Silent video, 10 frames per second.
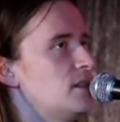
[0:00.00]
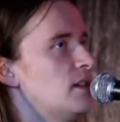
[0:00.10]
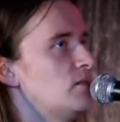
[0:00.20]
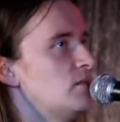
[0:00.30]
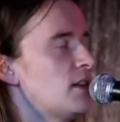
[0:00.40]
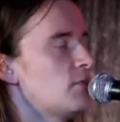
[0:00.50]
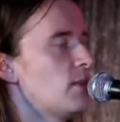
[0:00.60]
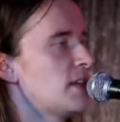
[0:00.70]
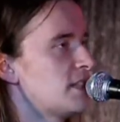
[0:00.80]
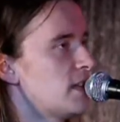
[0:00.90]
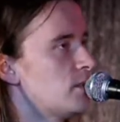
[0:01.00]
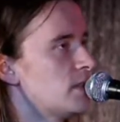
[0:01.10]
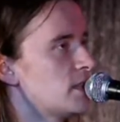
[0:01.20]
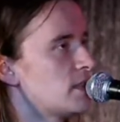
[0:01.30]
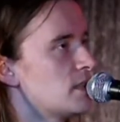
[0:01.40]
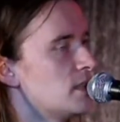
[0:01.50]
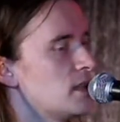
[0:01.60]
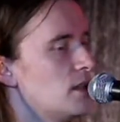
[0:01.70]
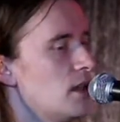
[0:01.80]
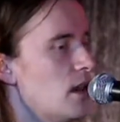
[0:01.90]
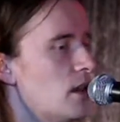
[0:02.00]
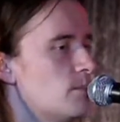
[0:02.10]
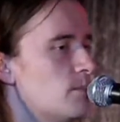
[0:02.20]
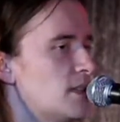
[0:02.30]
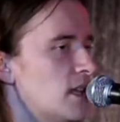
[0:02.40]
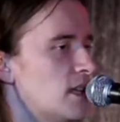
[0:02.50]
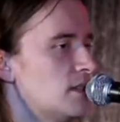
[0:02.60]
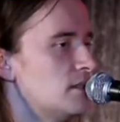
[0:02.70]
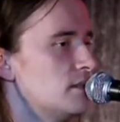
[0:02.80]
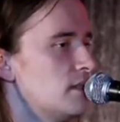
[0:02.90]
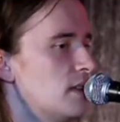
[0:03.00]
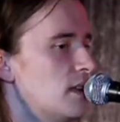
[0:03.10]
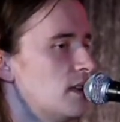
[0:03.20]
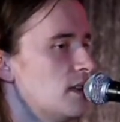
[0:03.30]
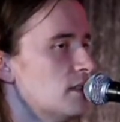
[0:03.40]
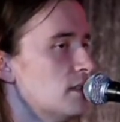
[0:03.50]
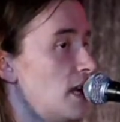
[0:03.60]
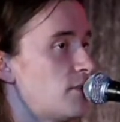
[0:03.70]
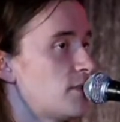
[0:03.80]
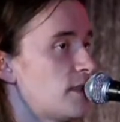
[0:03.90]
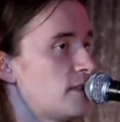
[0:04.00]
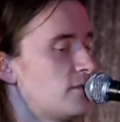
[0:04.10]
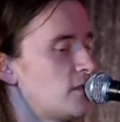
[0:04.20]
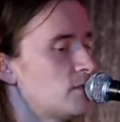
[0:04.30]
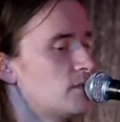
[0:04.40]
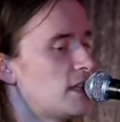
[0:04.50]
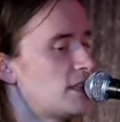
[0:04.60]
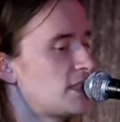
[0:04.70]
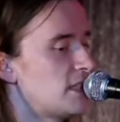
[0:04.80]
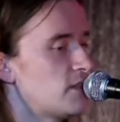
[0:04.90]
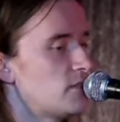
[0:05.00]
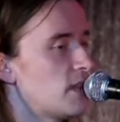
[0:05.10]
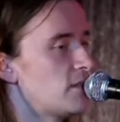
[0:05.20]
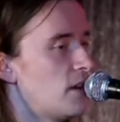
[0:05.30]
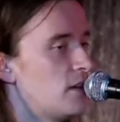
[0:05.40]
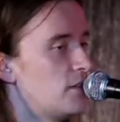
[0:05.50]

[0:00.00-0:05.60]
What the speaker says: like resonate with. But then everything from like Stevie Ray Vaughan, who